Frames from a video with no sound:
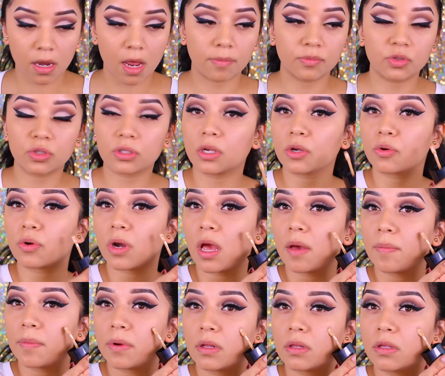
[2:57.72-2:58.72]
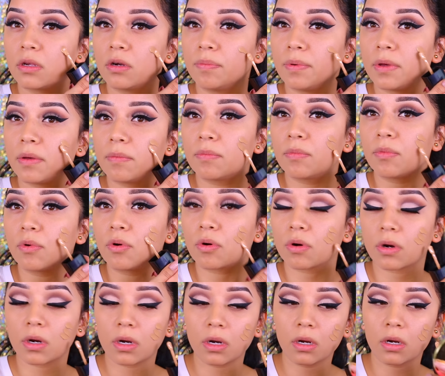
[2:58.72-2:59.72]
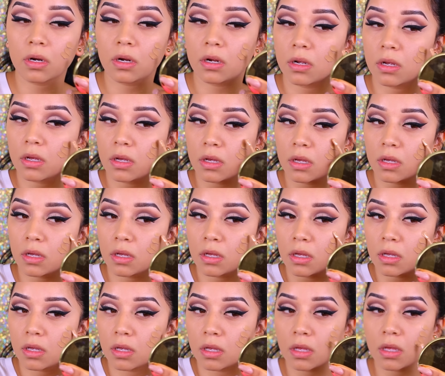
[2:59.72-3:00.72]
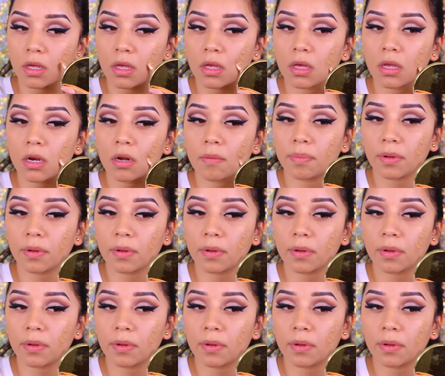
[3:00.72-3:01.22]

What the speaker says: Now I'm just going to grab a little bit more and